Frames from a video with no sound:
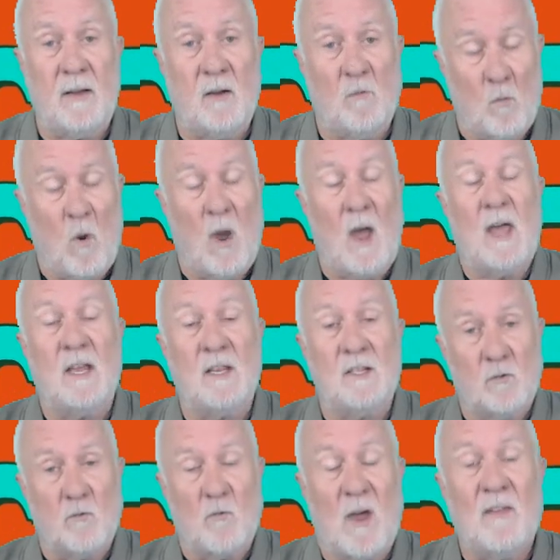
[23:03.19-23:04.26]
in ways
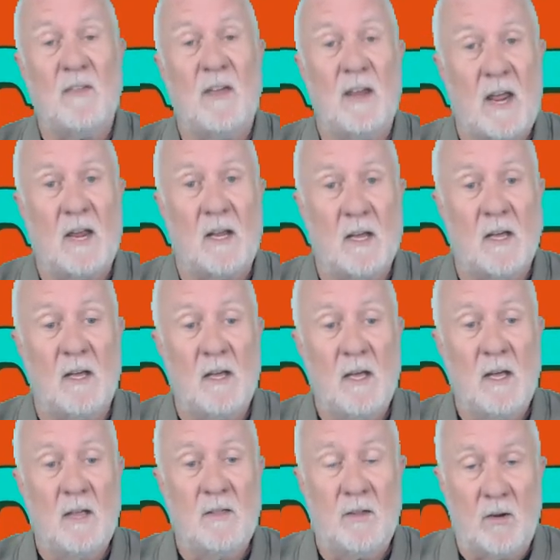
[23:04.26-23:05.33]
around that anger
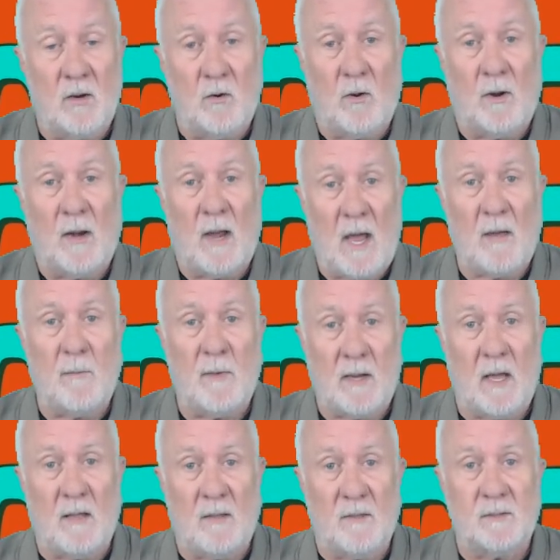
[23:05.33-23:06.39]
that are not harming
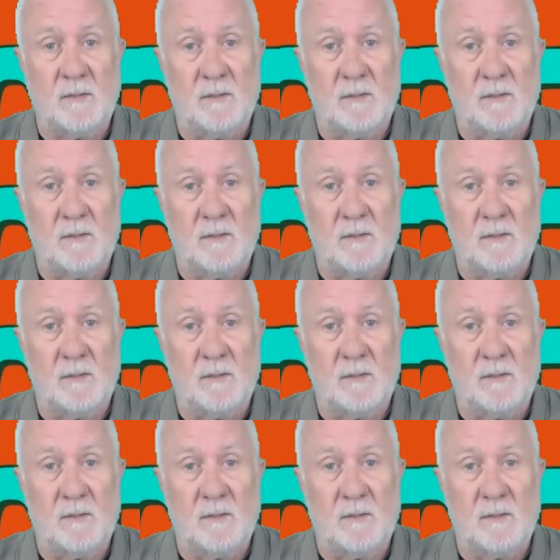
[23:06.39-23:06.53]
others.